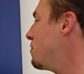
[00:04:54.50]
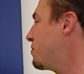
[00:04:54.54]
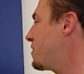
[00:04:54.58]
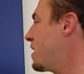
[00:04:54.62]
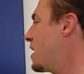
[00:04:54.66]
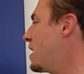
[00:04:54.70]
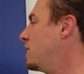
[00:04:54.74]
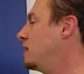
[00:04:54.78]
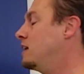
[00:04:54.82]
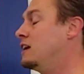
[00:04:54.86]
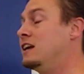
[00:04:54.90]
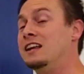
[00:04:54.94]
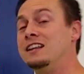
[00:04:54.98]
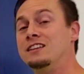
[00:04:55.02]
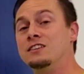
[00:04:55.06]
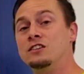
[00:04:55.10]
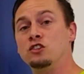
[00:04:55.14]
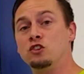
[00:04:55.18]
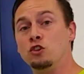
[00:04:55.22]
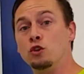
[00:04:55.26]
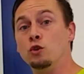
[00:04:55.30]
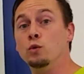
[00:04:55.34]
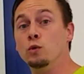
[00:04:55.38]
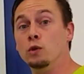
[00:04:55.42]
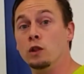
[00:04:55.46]
want that.
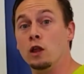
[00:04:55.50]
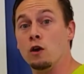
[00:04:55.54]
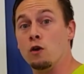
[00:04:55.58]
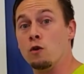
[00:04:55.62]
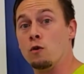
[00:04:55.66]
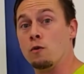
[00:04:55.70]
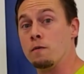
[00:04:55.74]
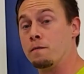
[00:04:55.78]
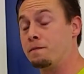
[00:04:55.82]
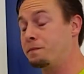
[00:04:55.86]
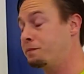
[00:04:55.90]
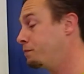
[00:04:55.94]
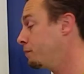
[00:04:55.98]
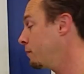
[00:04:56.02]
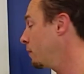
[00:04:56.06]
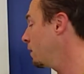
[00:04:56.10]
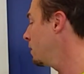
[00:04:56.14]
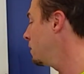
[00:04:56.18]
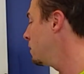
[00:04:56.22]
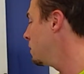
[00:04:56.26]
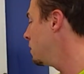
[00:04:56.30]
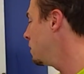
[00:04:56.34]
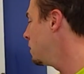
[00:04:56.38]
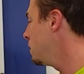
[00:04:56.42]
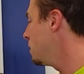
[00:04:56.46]
It's too low.
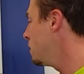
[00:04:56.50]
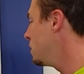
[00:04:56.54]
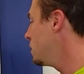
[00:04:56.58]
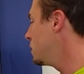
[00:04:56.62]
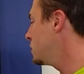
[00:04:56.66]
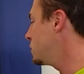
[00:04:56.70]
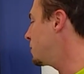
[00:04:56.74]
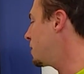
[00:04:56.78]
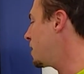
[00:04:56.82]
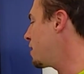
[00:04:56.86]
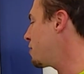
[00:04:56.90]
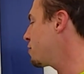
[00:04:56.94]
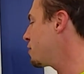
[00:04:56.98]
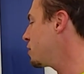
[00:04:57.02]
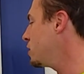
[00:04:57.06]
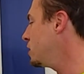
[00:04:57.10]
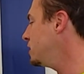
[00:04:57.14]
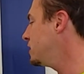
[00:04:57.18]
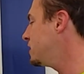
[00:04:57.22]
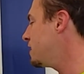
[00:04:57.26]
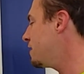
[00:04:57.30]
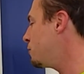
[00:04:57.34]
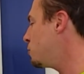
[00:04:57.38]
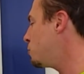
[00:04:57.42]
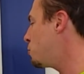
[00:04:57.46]
So we got
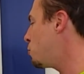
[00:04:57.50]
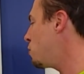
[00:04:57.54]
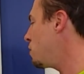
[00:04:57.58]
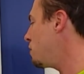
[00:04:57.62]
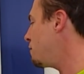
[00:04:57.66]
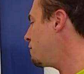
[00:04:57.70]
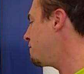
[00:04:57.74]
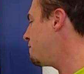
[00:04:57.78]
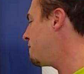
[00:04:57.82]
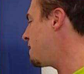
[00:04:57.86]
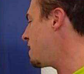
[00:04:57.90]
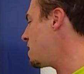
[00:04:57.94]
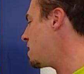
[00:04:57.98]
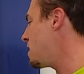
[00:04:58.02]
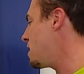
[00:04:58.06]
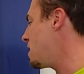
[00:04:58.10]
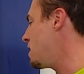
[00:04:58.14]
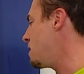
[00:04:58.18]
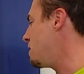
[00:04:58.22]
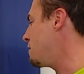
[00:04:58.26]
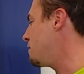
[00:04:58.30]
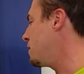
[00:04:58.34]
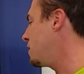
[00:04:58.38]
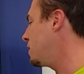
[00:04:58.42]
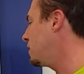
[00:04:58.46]

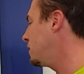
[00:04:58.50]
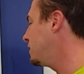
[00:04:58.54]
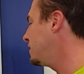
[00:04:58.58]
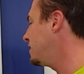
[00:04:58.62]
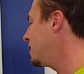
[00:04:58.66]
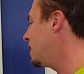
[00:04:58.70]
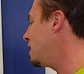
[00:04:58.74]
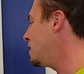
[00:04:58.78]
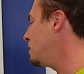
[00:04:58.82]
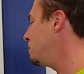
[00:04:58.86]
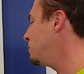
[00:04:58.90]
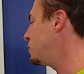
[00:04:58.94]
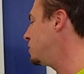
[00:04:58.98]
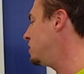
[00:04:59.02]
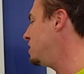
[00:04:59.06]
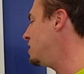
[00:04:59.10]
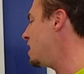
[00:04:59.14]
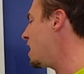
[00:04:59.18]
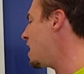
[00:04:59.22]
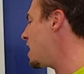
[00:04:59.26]
37.5 times